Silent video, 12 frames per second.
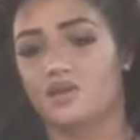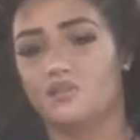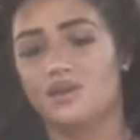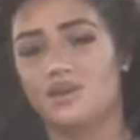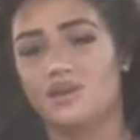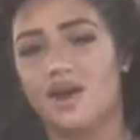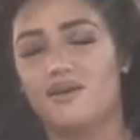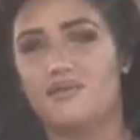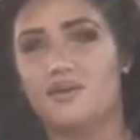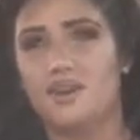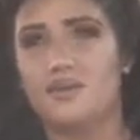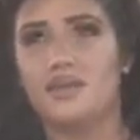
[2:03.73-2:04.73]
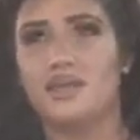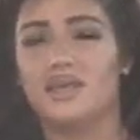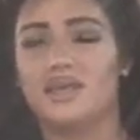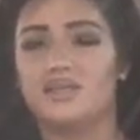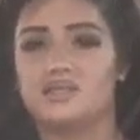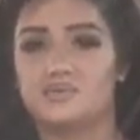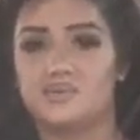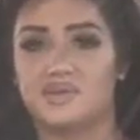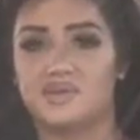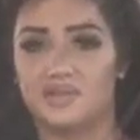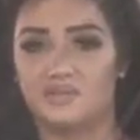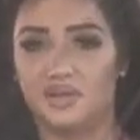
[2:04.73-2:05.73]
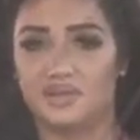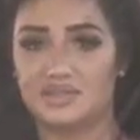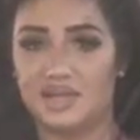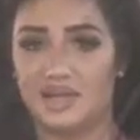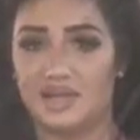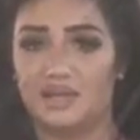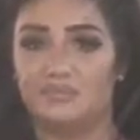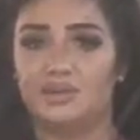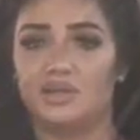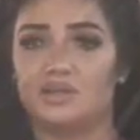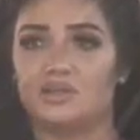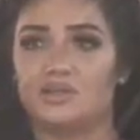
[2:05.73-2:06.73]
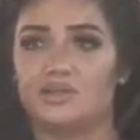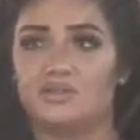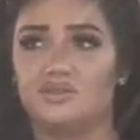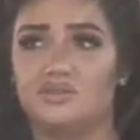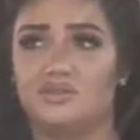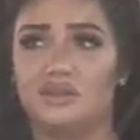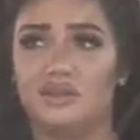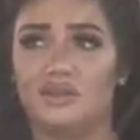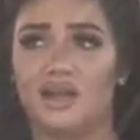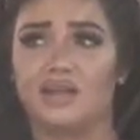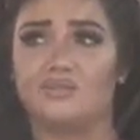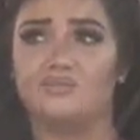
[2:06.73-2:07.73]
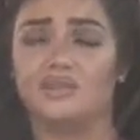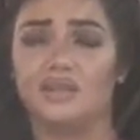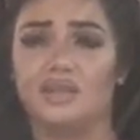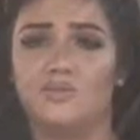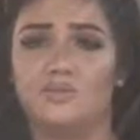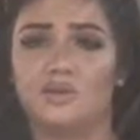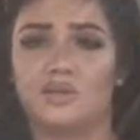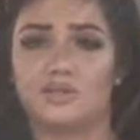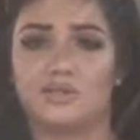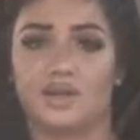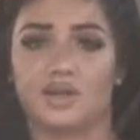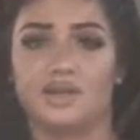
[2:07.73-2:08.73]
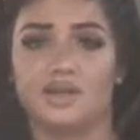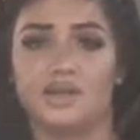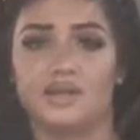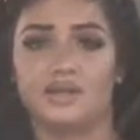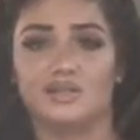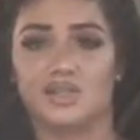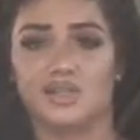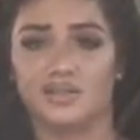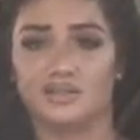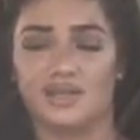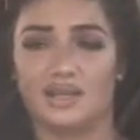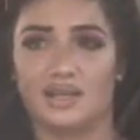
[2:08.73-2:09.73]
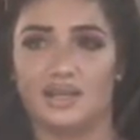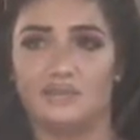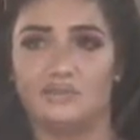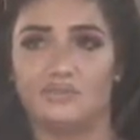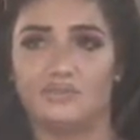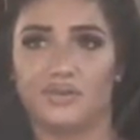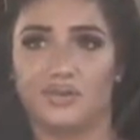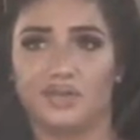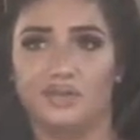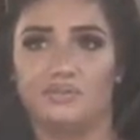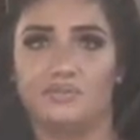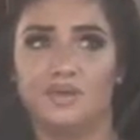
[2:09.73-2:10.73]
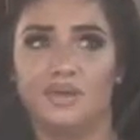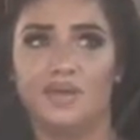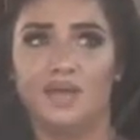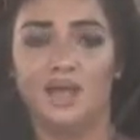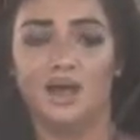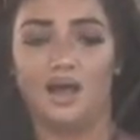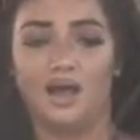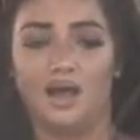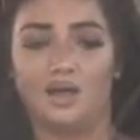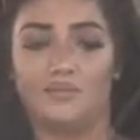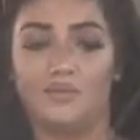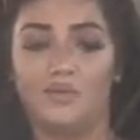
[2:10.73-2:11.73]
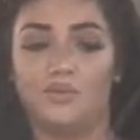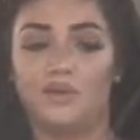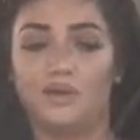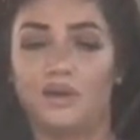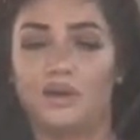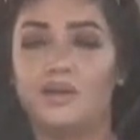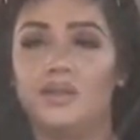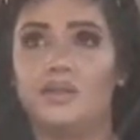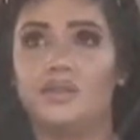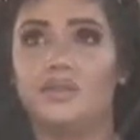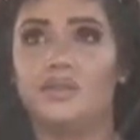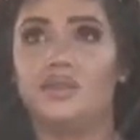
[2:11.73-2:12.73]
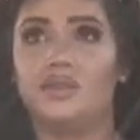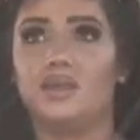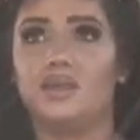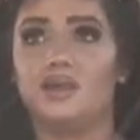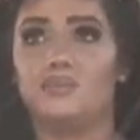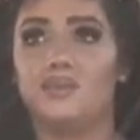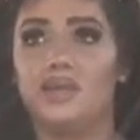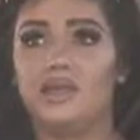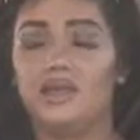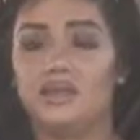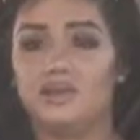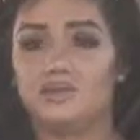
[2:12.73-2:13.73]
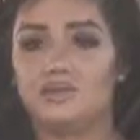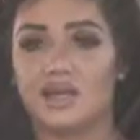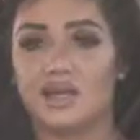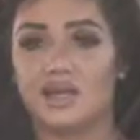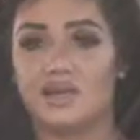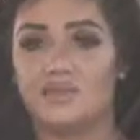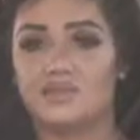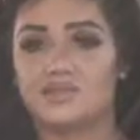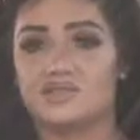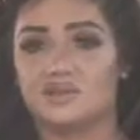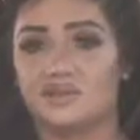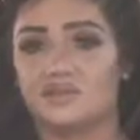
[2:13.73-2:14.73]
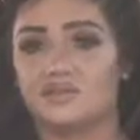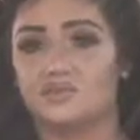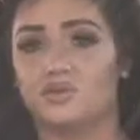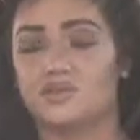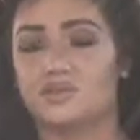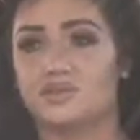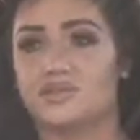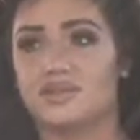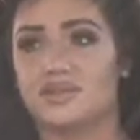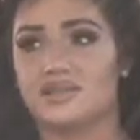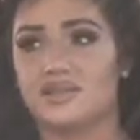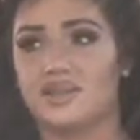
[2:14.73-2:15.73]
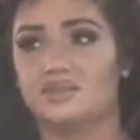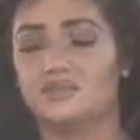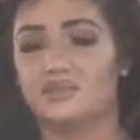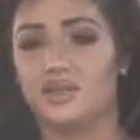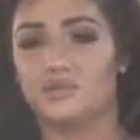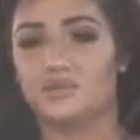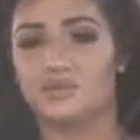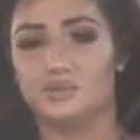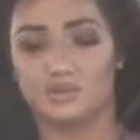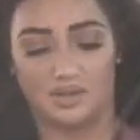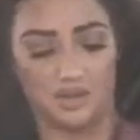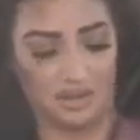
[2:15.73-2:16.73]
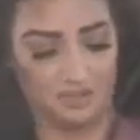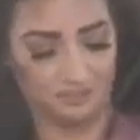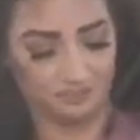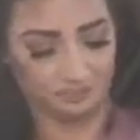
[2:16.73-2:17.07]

We're not following any specific diet, but into the new year, I really want to try the ketogenic diet for him, or the paleo diet that's directed more towards anti-inflammatory.